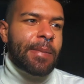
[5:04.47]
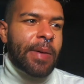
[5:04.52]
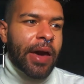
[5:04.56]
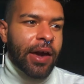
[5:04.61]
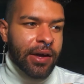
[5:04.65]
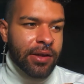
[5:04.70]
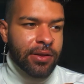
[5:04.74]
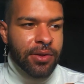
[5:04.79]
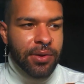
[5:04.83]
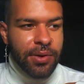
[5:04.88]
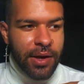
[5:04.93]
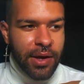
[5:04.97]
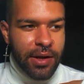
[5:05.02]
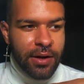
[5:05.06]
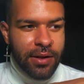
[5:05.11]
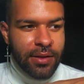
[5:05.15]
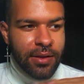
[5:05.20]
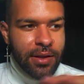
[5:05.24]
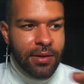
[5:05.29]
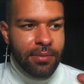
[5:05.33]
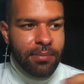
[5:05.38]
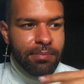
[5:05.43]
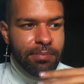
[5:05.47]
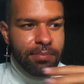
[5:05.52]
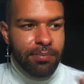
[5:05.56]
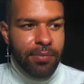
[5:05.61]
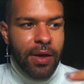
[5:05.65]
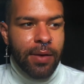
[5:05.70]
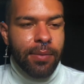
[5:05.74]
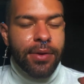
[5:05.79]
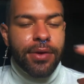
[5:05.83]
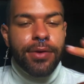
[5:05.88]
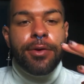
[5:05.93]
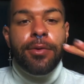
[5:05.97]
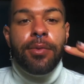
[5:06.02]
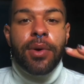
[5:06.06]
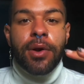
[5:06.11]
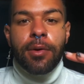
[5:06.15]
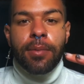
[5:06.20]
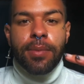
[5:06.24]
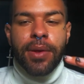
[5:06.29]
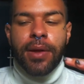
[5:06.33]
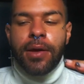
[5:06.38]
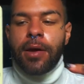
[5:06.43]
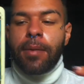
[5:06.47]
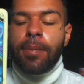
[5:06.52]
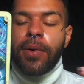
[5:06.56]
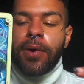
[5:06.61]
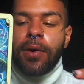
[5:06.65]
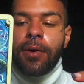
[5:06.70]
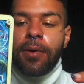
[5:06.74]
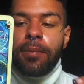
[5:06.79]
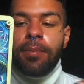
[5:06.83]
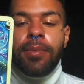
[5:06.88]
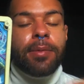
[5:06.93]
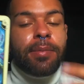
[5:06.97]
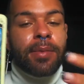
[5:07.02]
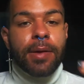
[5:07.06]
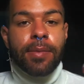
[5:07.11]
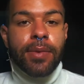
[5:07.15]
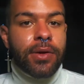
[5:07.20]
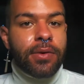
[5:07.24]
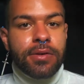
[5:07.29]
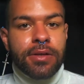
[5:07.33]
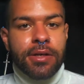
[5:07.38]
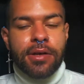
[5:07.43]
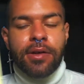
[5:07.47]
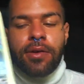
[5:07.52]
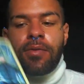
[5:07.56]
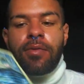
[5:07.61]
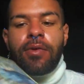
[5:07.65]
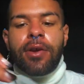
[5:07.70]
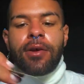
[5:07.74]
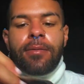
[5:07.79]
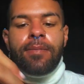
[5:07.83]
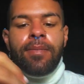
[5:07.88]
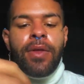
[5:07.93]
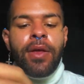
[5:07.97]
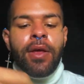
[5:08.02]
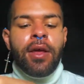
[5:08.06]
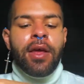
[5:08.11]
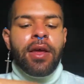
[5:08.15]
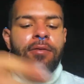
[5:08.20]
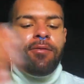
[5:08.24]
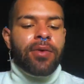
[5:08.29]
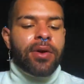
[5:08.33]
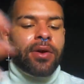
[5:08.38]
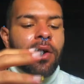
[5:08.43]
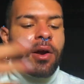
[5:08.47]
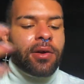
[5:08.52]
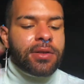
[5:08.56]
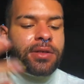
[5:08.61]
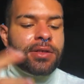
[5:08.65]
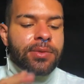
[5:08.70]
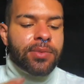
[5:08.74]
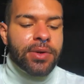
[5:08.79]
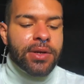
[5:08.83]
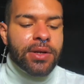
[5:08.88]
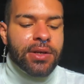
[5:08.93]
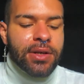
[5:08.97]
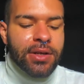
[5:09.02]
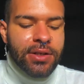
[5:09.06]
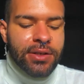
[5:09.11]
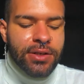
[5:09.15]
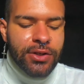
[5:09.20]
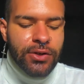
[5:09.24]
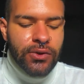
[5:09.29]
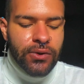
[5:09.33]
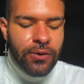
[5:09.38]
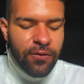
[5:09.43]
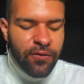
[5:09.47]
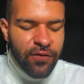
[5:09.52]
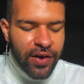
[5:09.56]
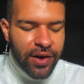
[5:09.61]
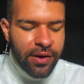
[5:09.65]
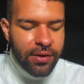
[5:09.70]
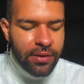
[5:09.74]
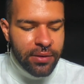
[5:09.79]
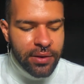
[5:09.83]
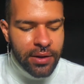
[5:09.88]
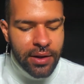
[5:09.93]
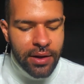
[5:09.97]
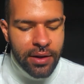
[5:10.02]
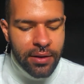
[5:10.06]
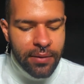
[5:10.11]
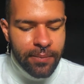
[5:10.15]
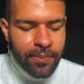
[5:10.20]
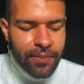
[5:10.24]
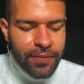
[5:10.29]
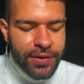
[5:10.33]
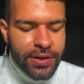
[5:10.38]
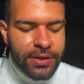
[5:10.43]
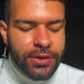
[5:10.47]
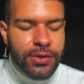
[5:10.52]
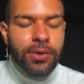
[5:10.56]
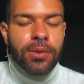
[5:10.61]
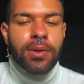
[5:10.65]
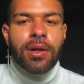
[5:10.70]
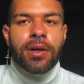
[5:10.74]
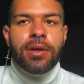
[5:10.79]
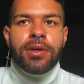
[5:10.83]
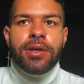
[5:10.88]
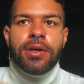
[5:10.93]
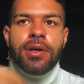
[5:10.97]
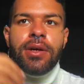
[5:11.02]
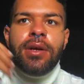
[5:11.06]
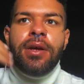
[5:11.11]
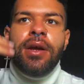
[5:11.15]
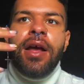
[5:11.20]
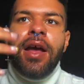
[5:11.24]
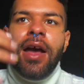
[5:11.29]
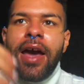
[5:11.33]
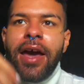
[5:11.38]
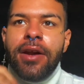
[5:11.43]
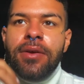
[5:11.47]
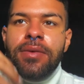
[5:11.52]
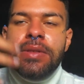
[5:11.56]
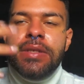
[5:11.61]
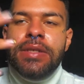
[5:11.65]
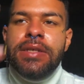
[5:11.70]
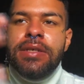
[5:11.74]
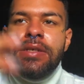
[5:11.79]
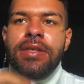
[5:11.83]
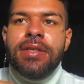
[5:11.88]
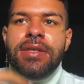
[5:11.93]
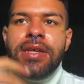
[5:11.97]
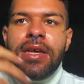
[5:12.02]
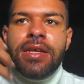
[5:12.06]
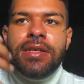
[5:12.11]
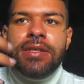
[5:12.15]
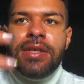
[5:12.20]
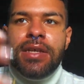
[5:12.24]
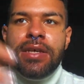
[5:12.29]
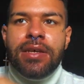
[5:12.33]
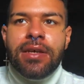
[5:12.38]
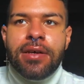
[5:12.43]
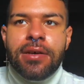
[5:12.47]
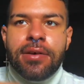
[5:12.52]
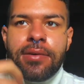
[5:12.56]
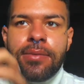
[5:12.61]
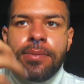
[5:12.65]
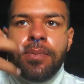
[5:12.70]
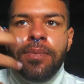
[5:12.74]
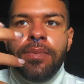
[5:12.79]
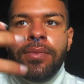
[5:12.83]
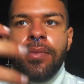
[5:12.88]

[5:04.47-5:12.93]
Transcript: back and look at it, that maybe you weren't playing a part, but maybe you did, right? Regardless what it is, you're finally, it's no longer, I don't see this as like a,